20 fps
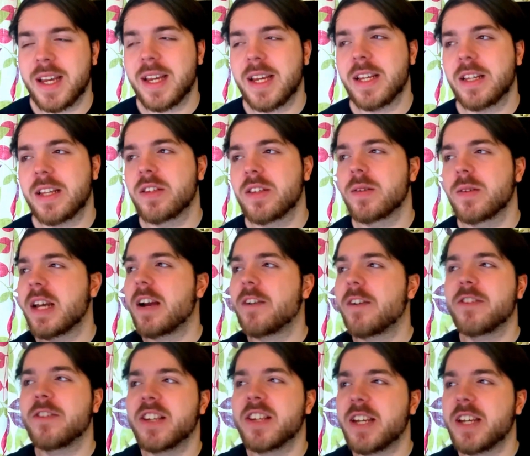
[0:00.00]
It's a
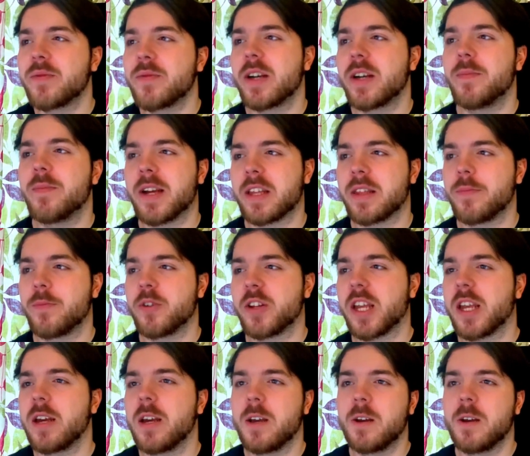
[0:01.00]
guaranteed way to make the money.